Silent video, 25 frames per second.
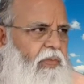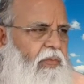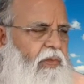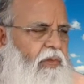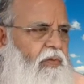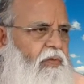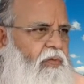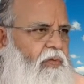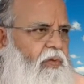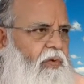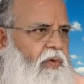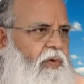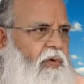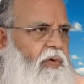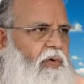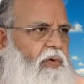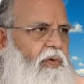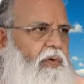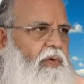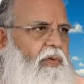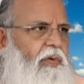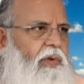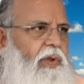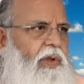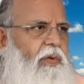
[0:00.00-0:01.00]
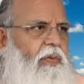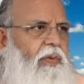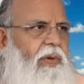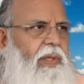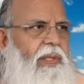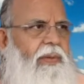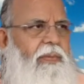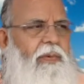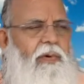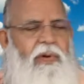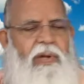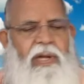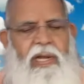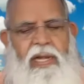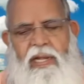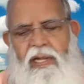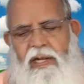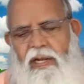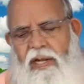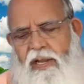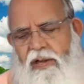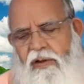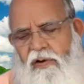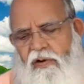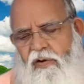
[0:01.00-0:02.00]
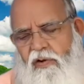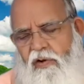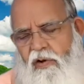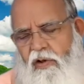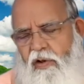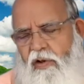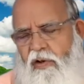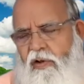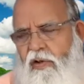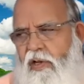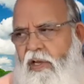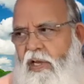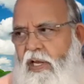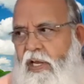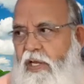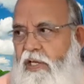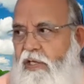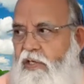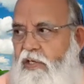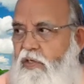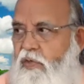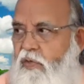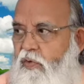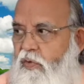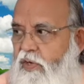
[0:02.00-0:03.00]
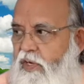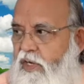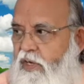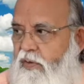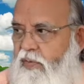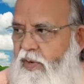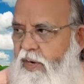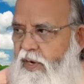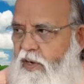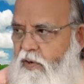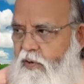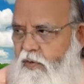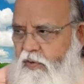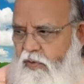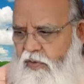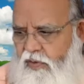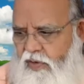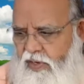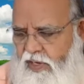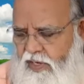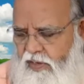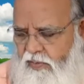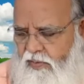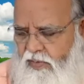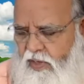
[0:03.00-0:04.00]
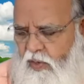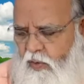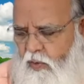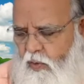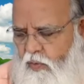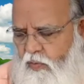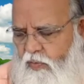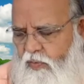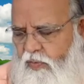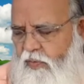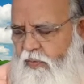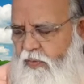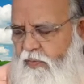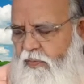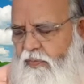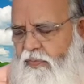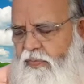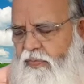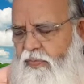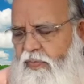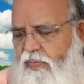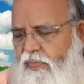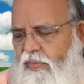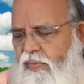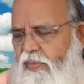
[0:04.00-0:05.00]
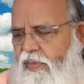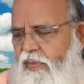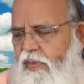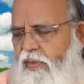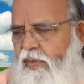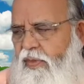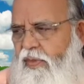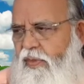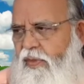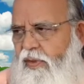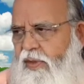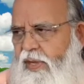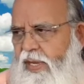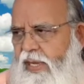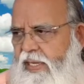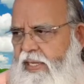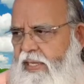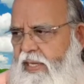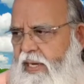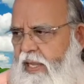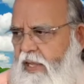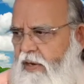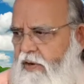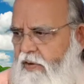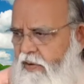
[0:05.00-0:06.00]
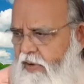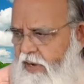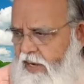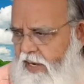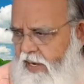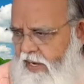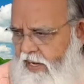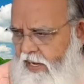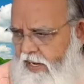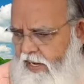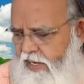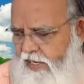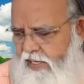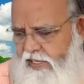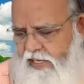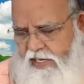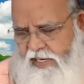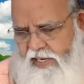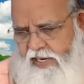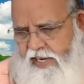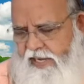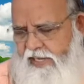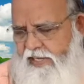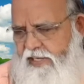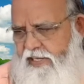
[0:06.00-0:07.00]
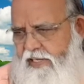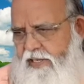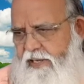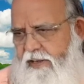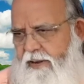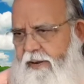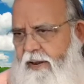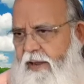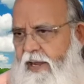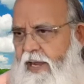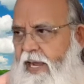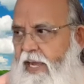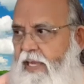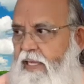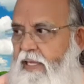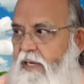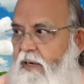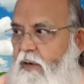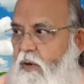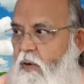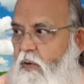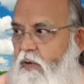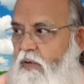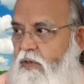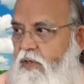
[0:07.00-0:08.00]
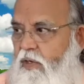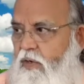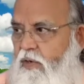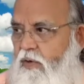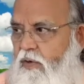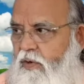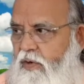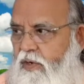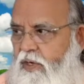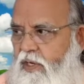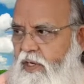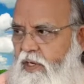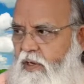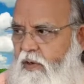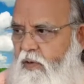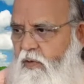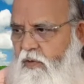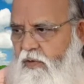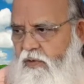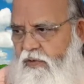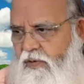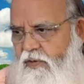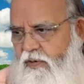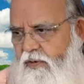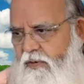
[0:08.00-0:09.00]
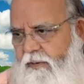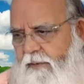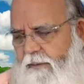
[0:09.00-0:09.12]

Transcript: So it was about 8, 9 o'clock. He stood in my door, in my room. I said, Are you ready? He said, Yes. I said, Close the door. He closed the door.